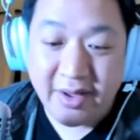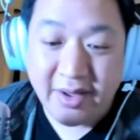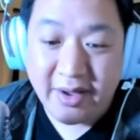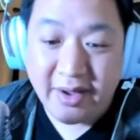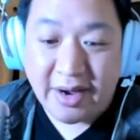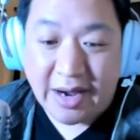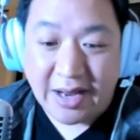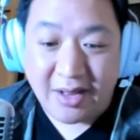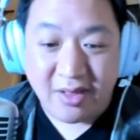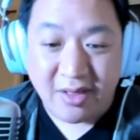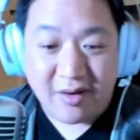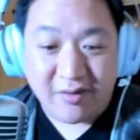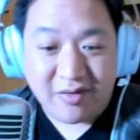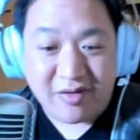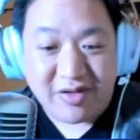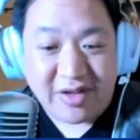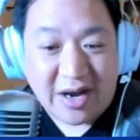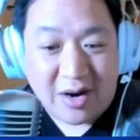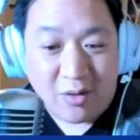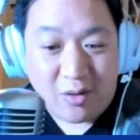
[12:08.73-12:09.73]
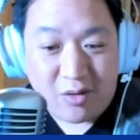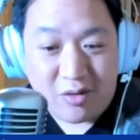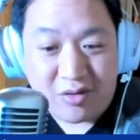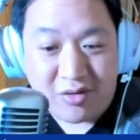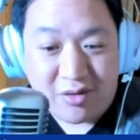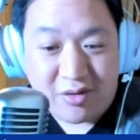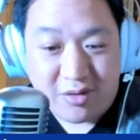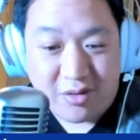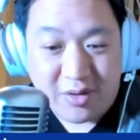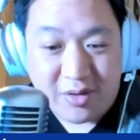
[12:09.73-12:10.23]
I love sours
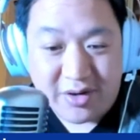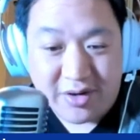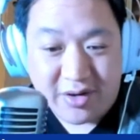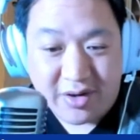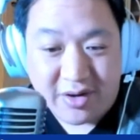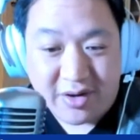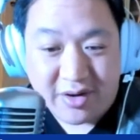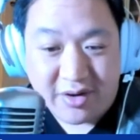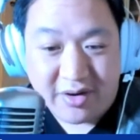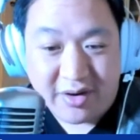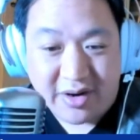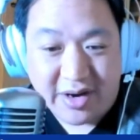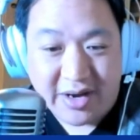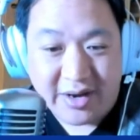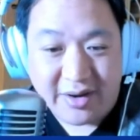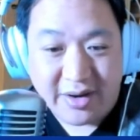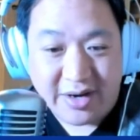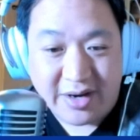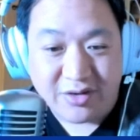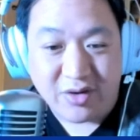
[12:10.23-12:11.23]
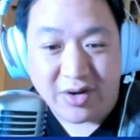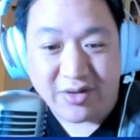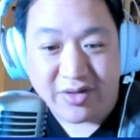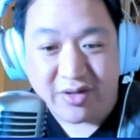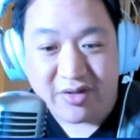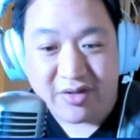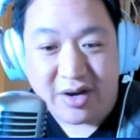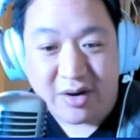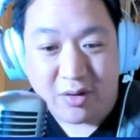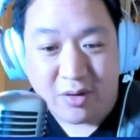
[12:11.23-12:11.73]
though, and I drank the
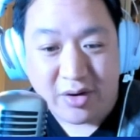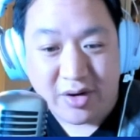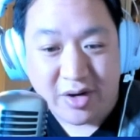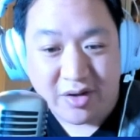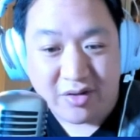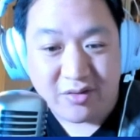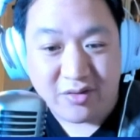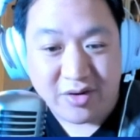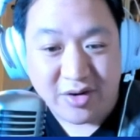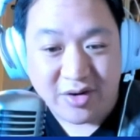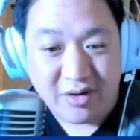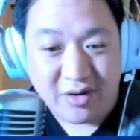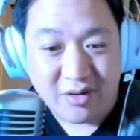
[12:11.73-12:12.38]
sour yesterday.